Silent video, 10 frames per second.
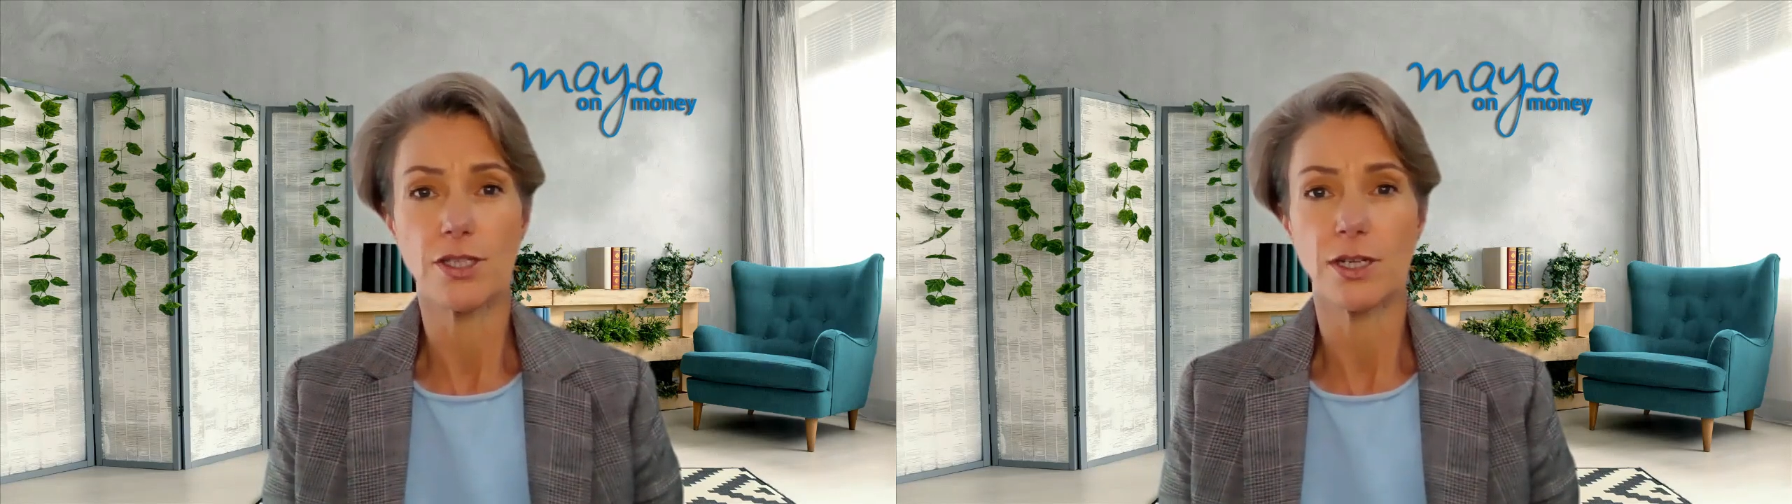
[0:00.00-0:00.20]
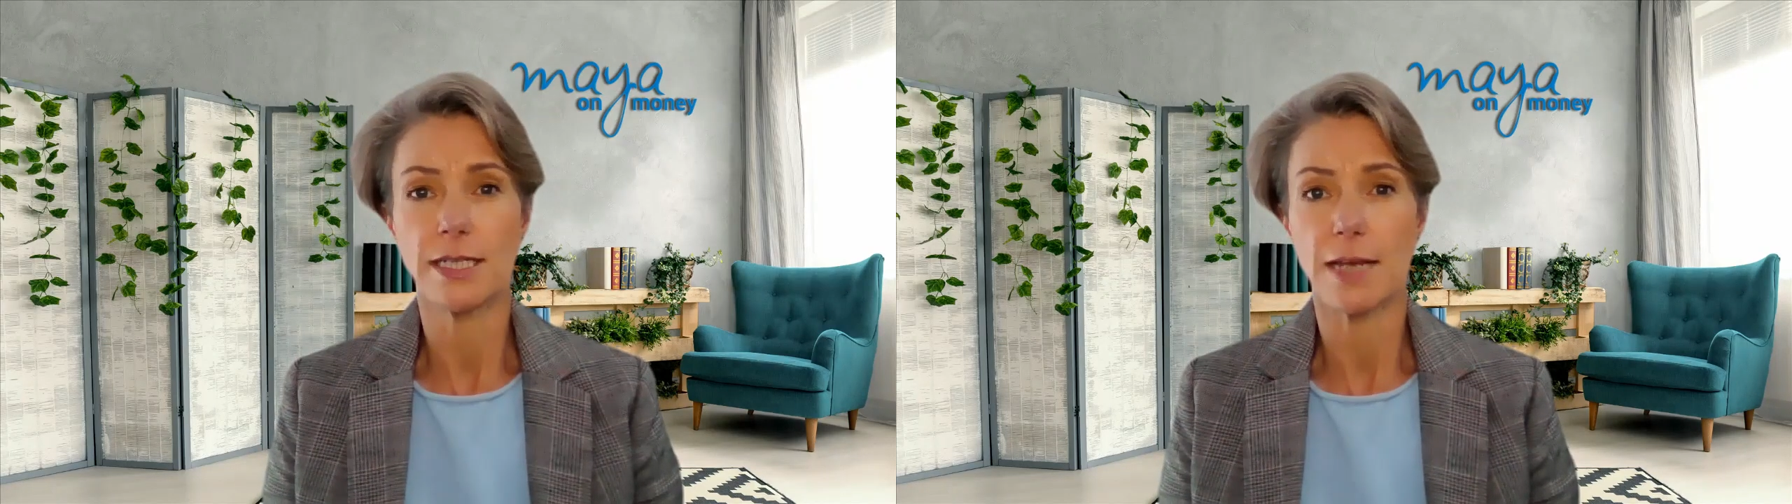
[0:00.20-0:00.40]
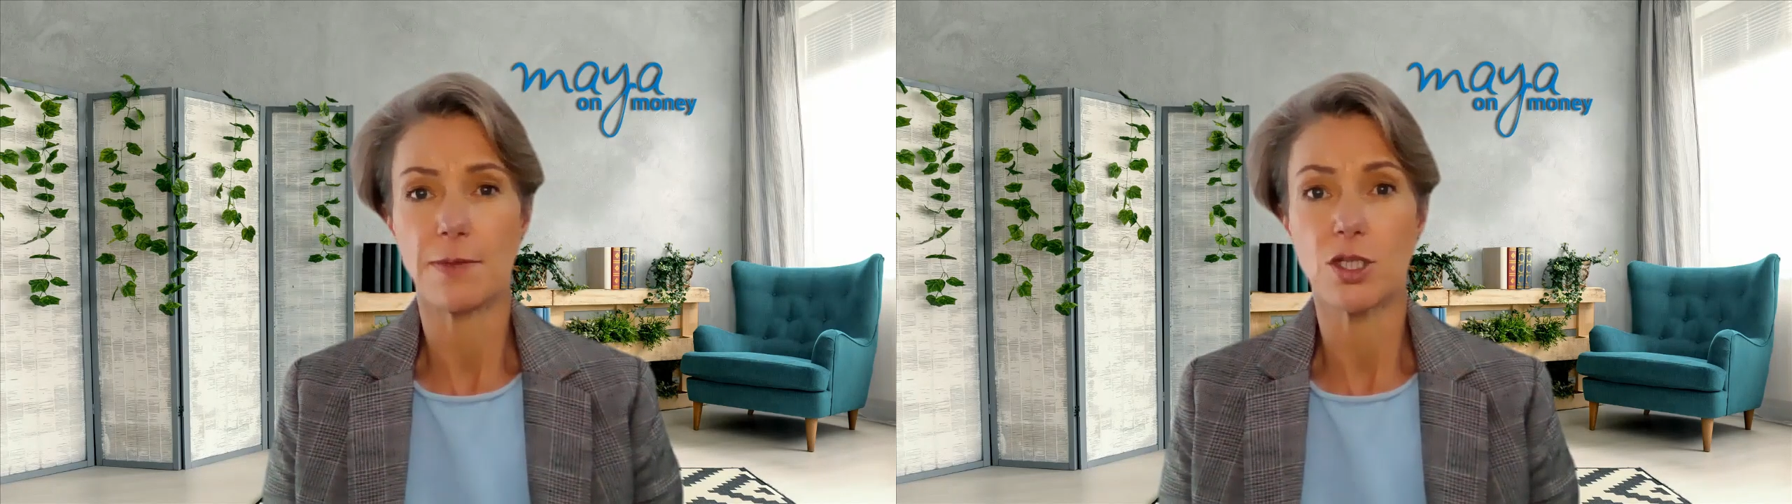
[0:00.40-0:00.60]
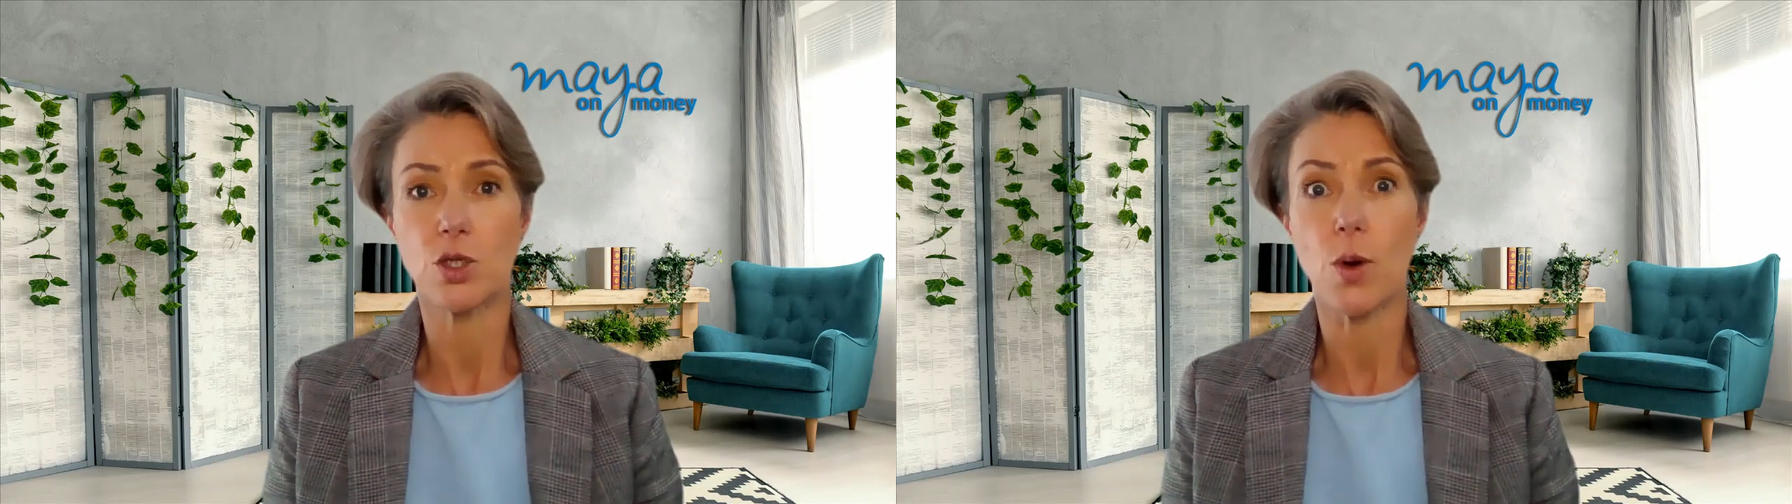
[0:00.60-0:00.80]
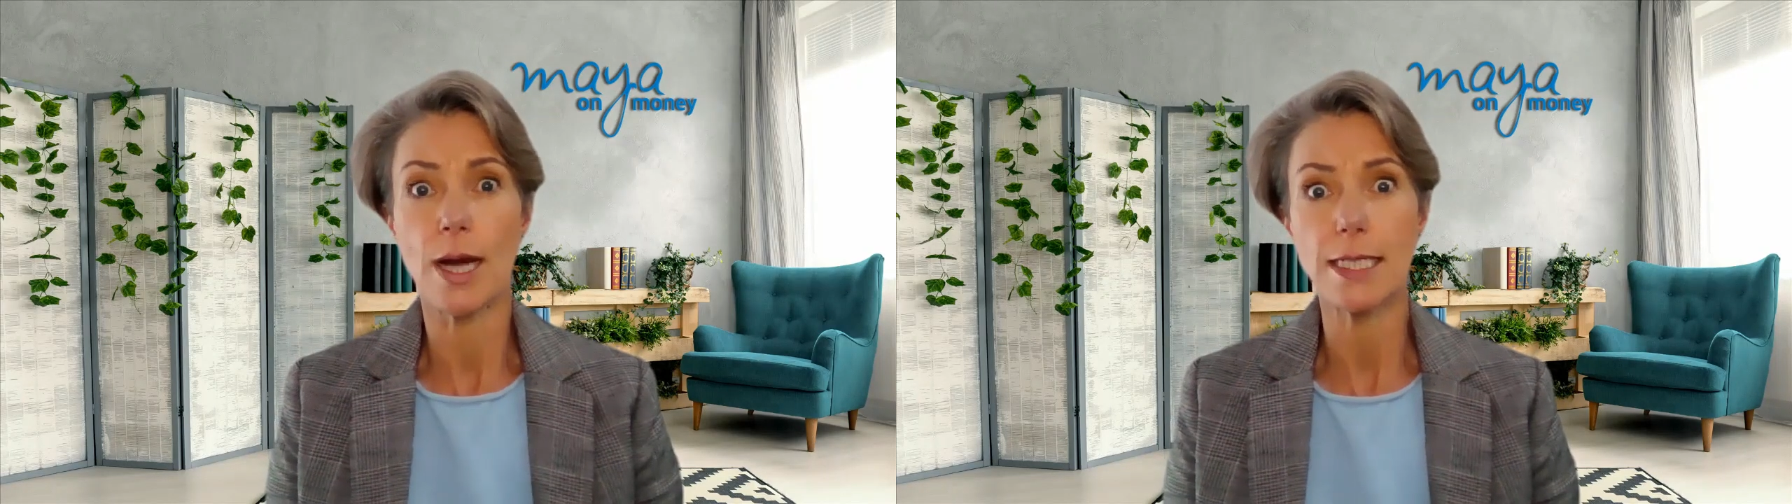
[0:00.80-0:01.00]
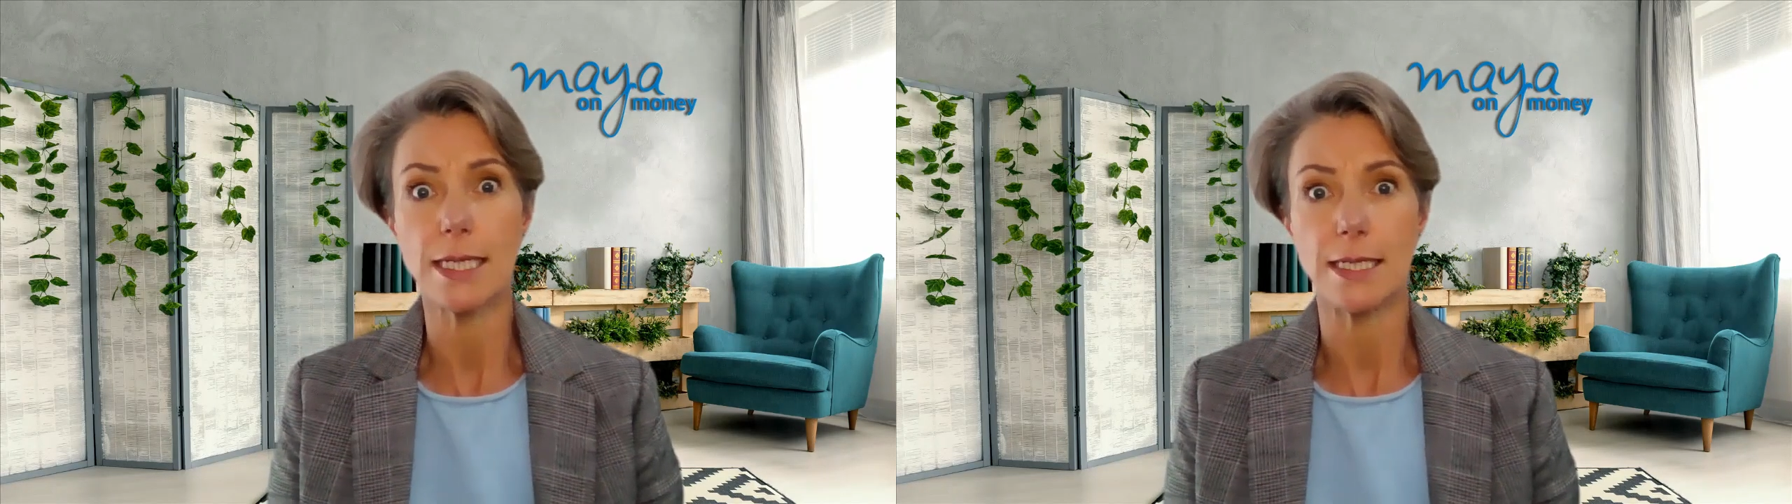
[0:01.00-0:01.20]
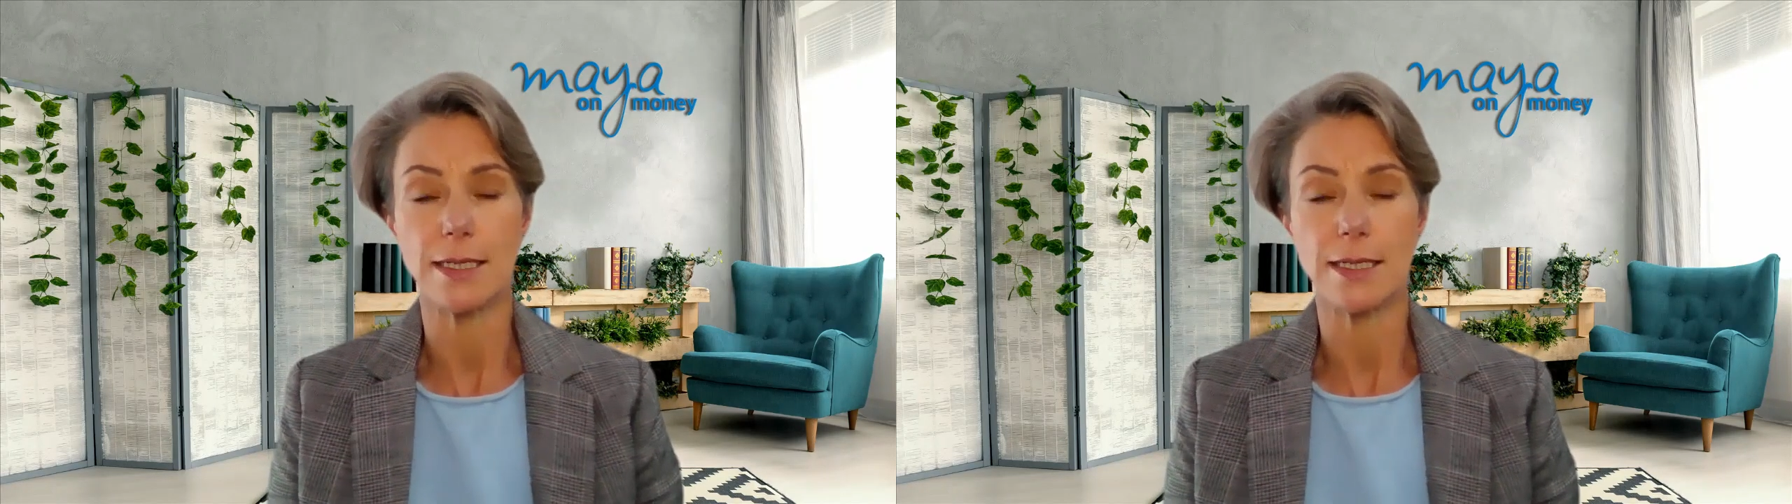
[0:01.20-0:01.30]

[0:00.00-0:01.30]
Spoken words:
it's going to take me 20